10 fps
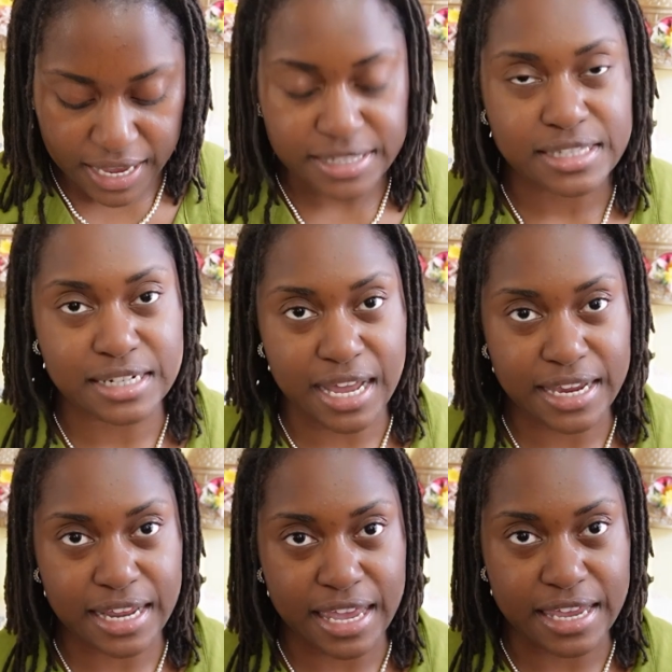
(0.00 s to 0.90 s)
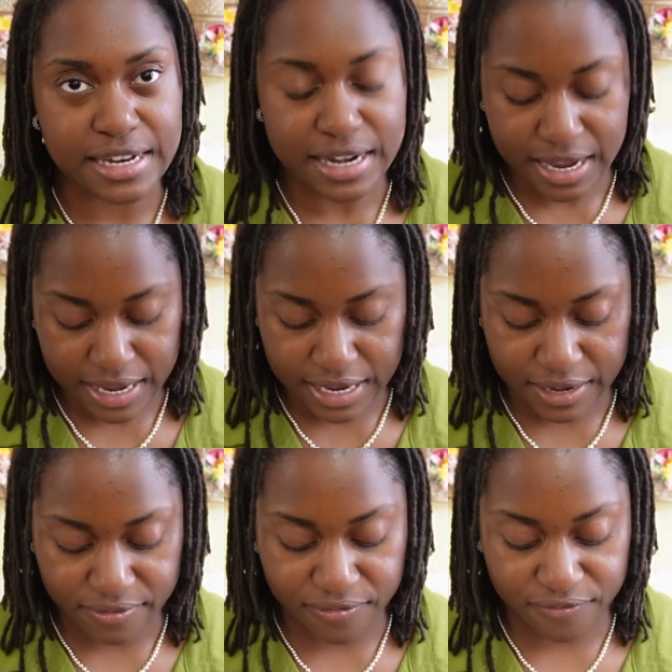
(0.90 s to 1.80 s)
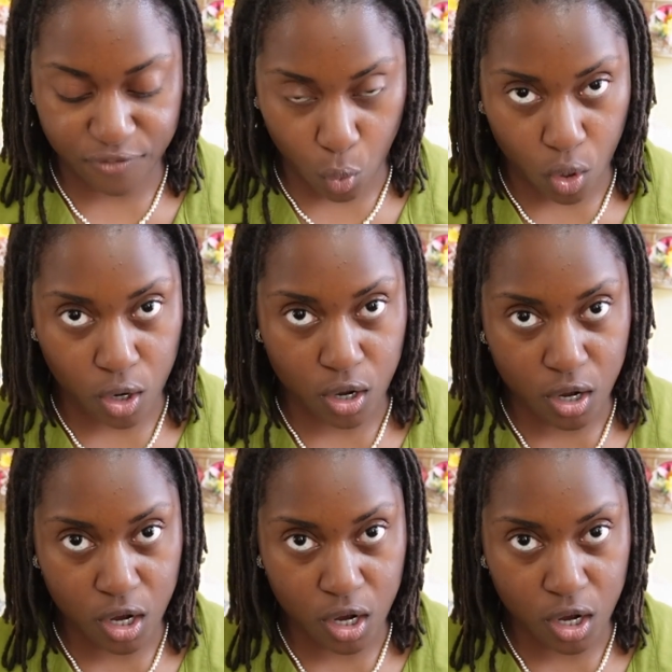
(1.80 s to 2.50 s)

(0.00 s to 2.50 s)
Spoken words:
S9894.